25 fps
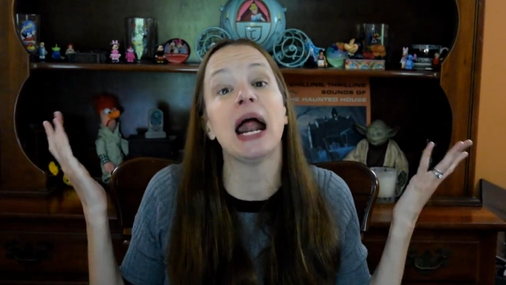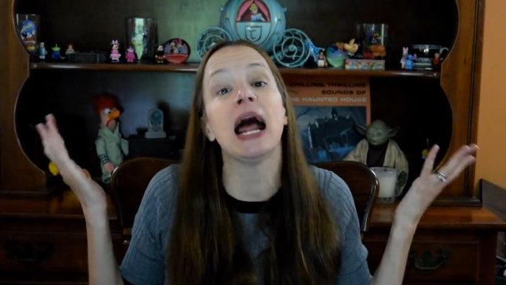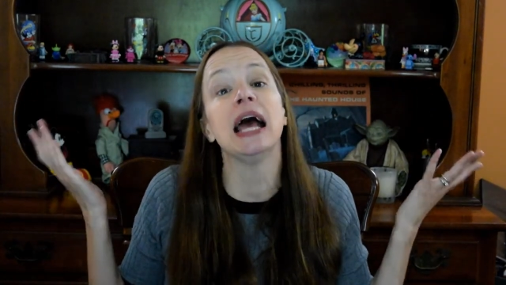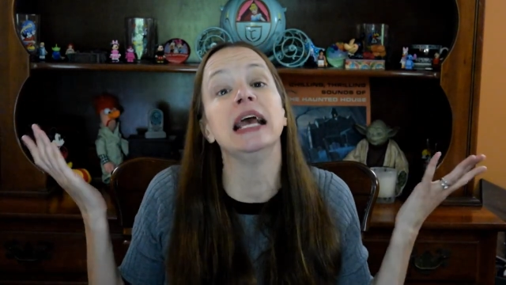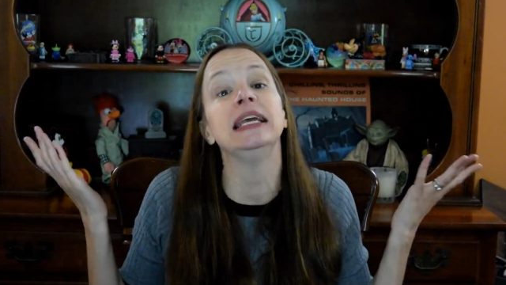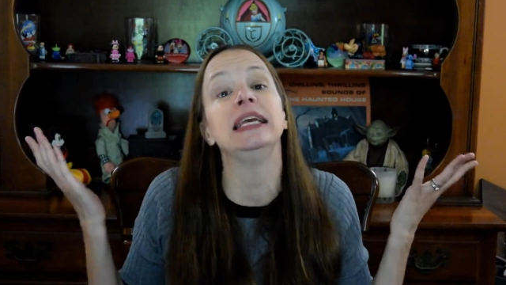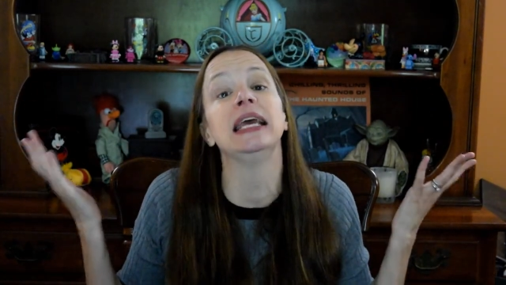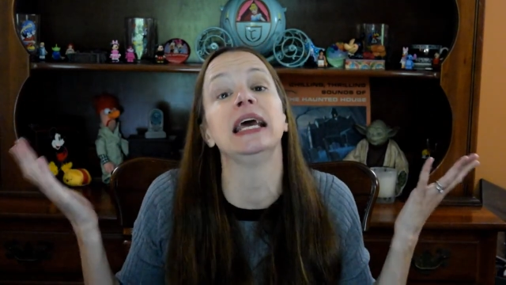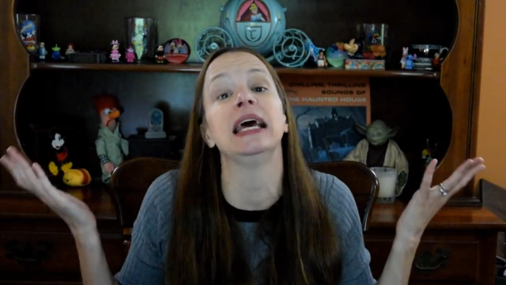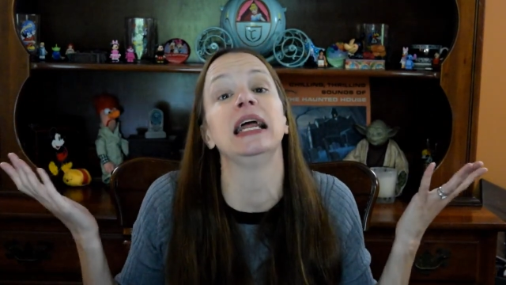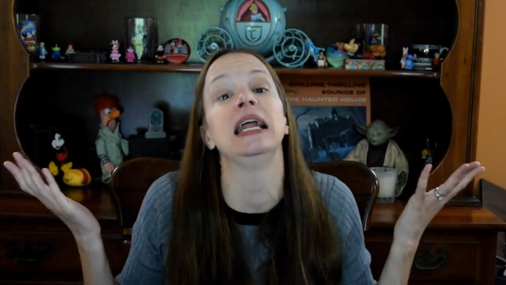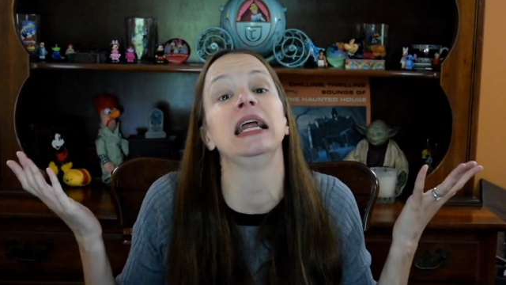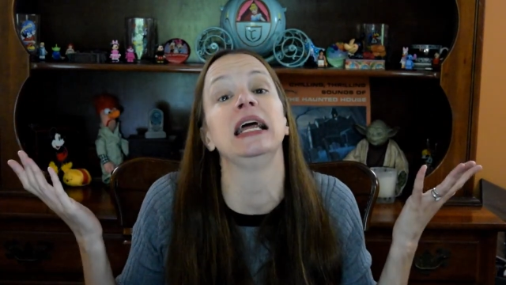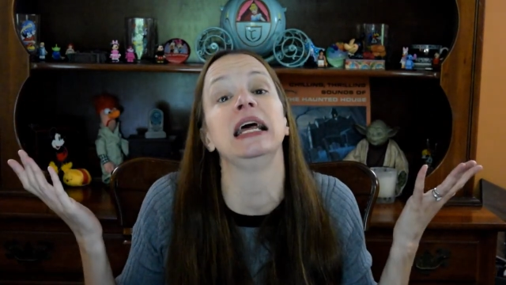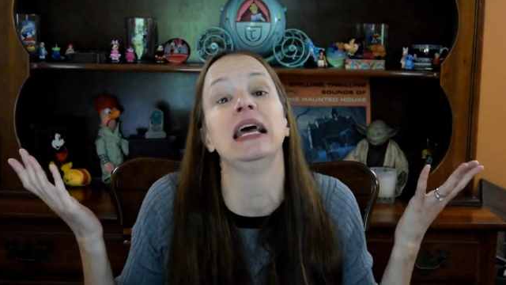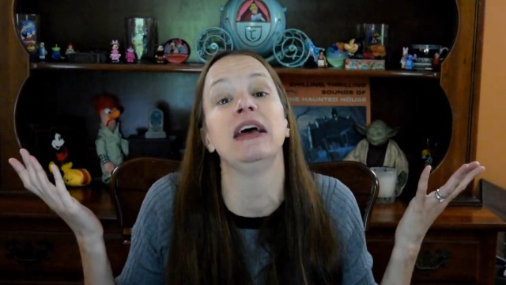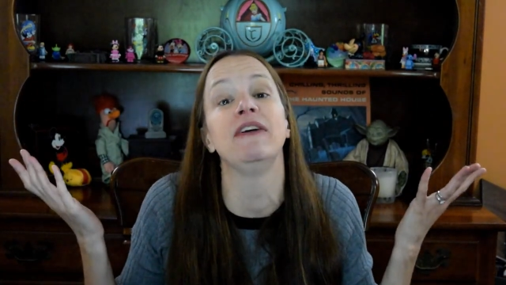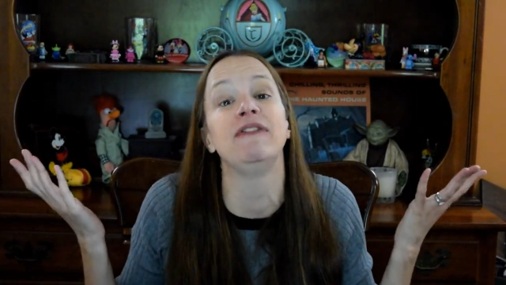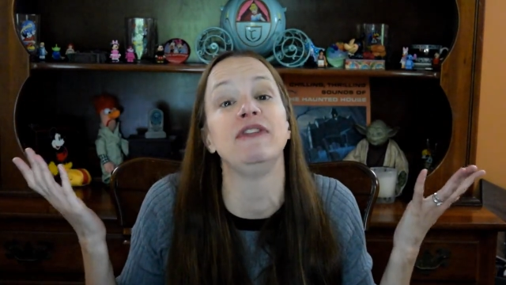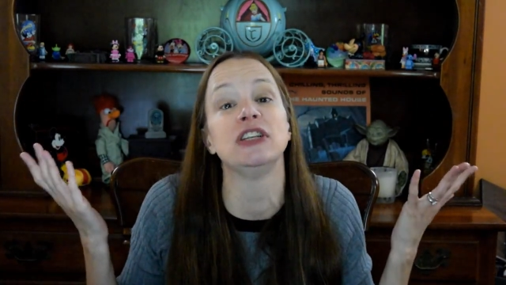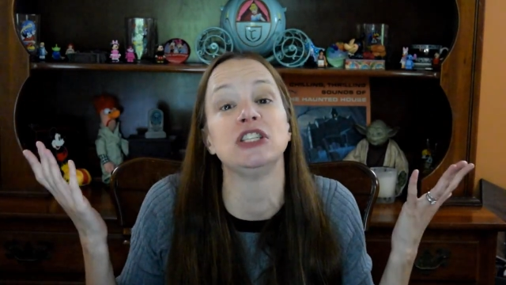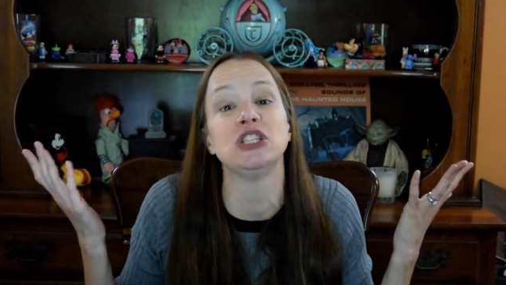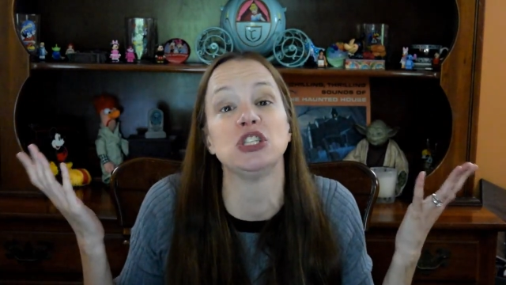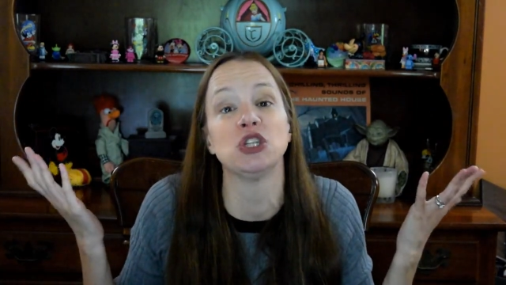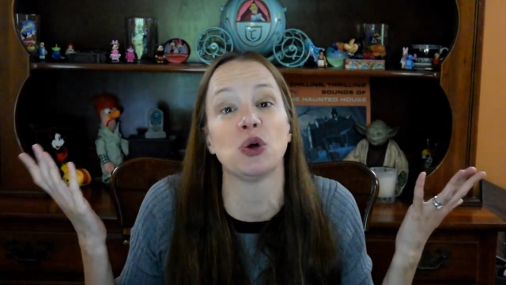I get it
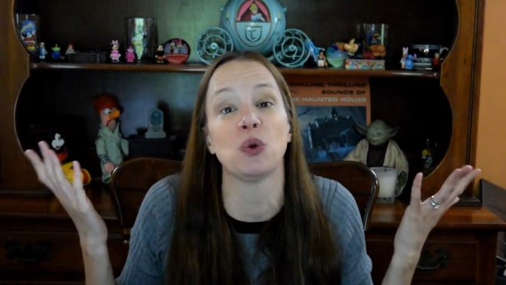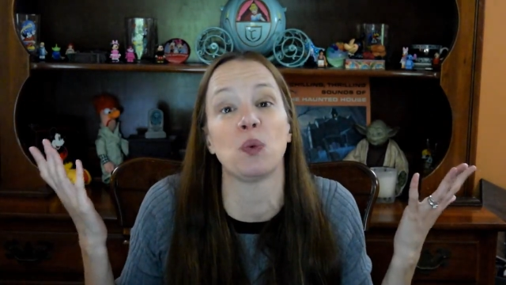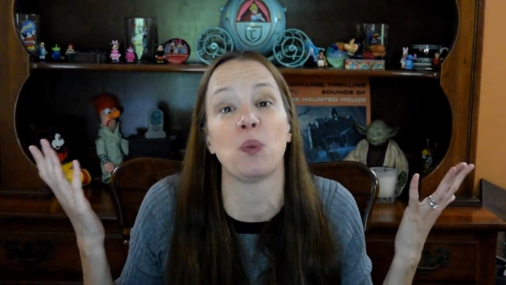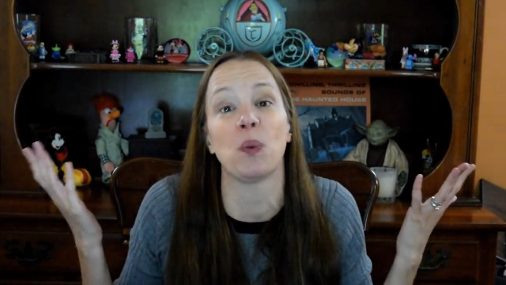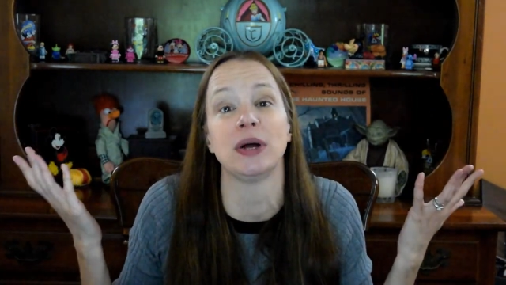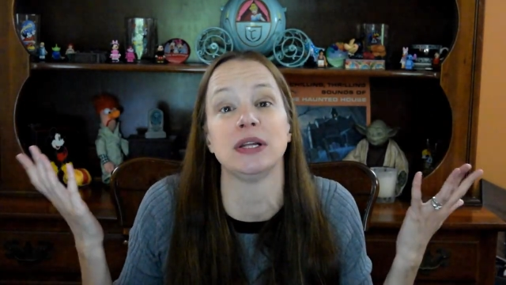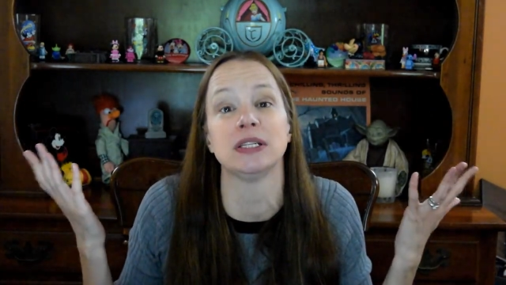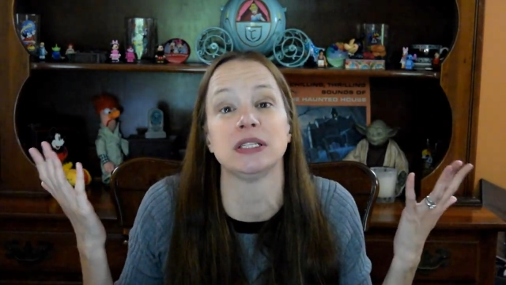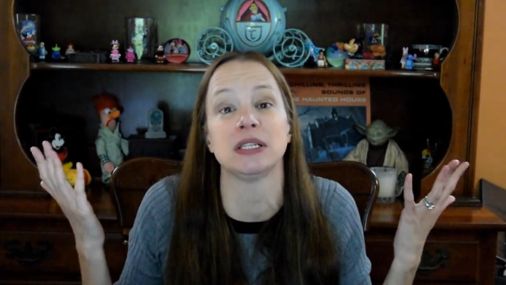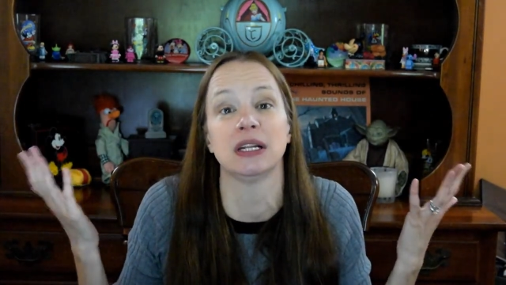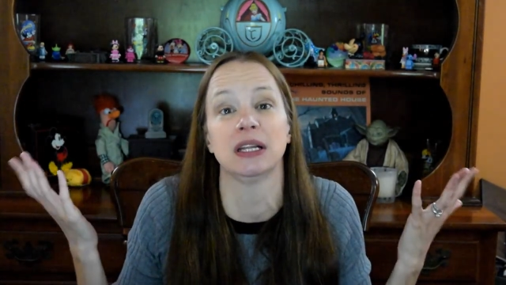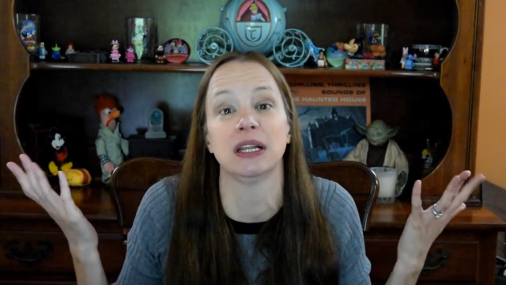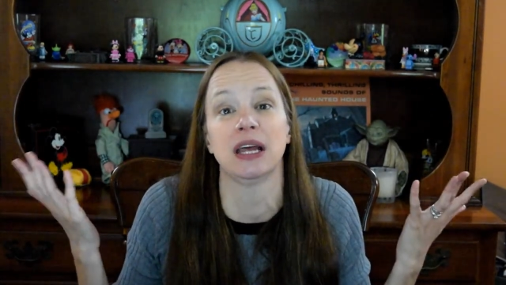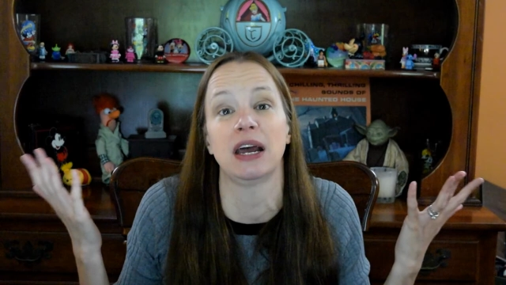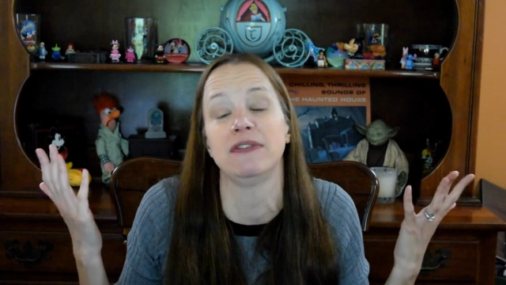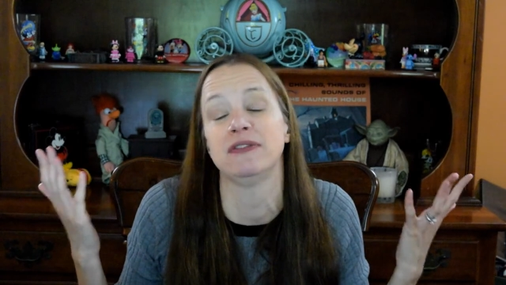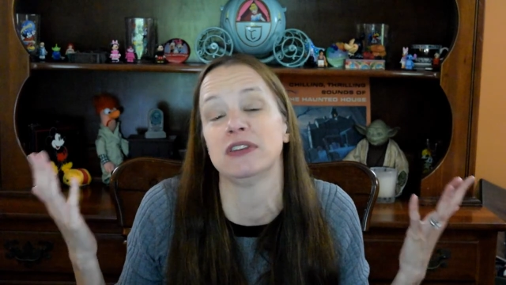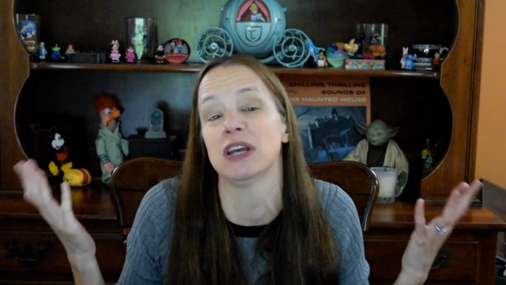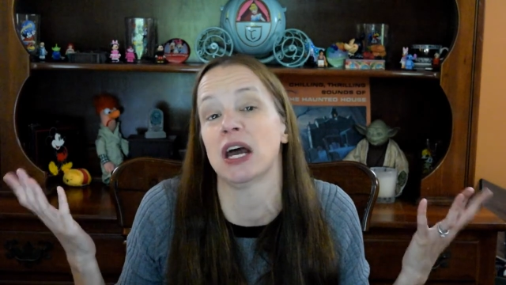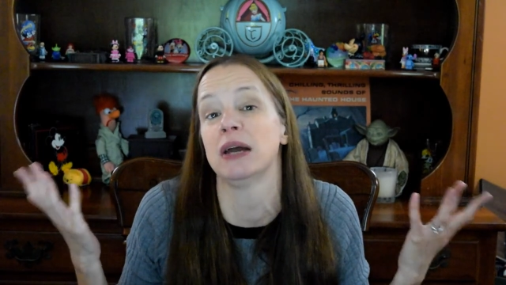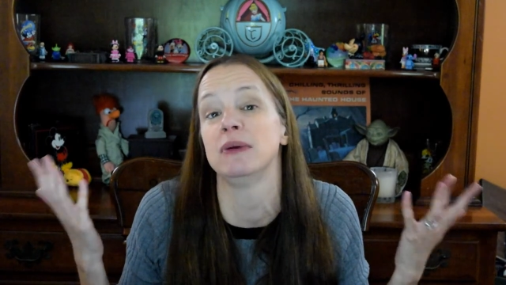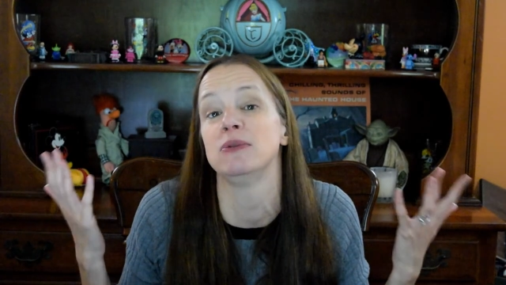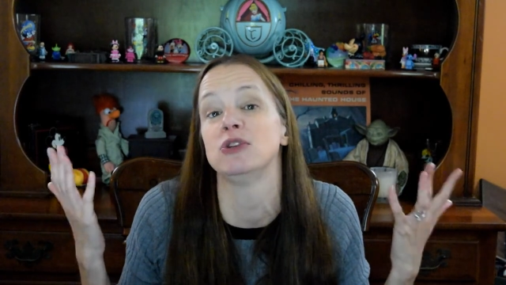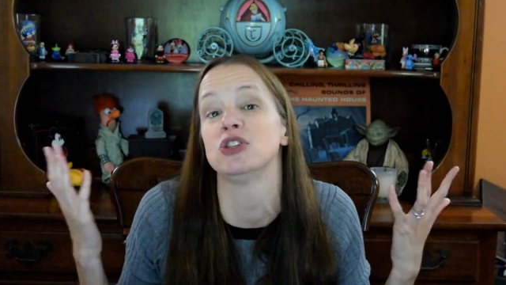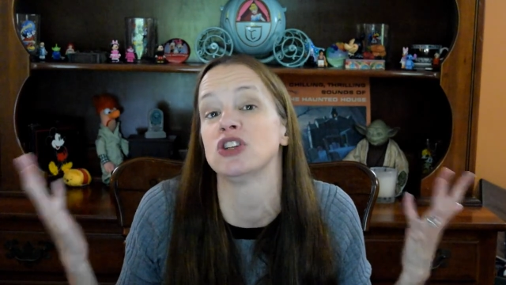if it's your once in a
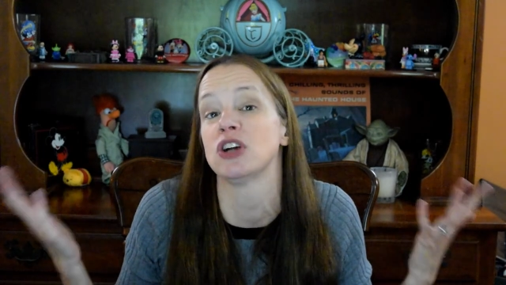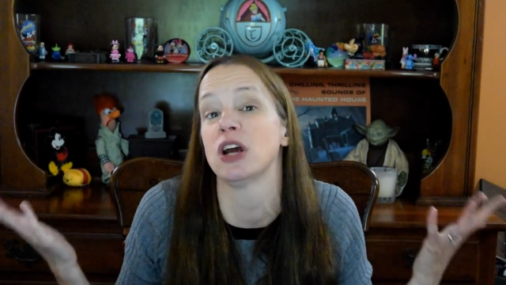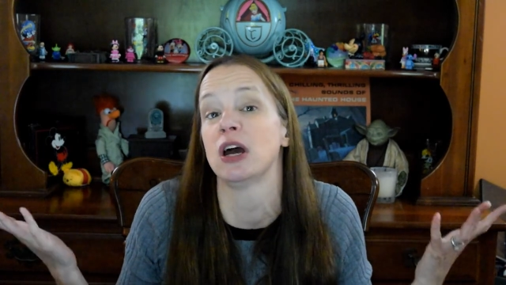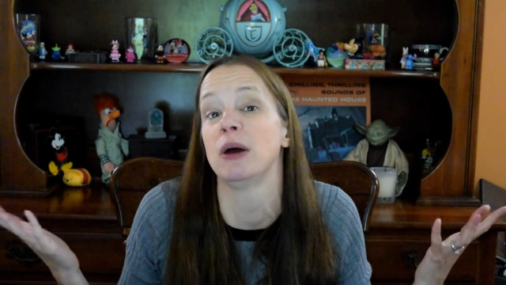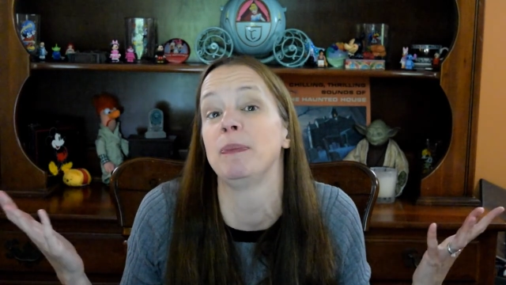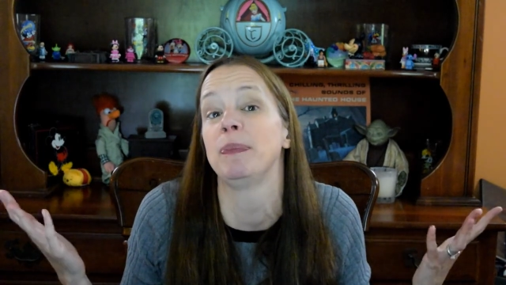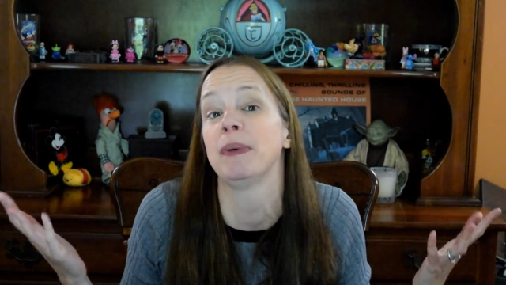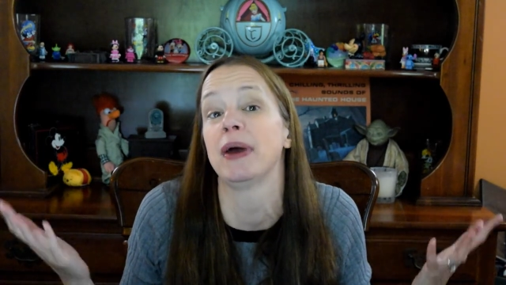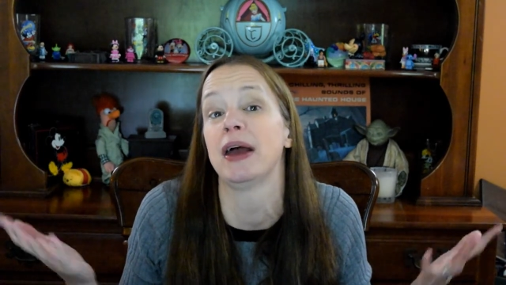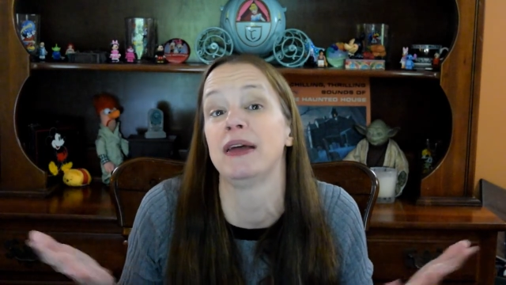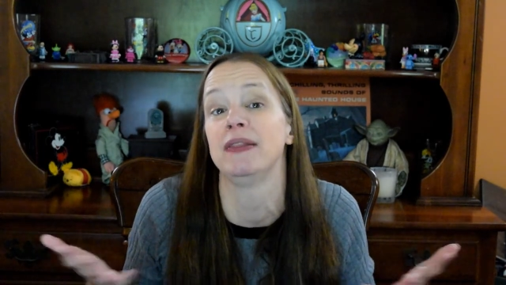lifetime trip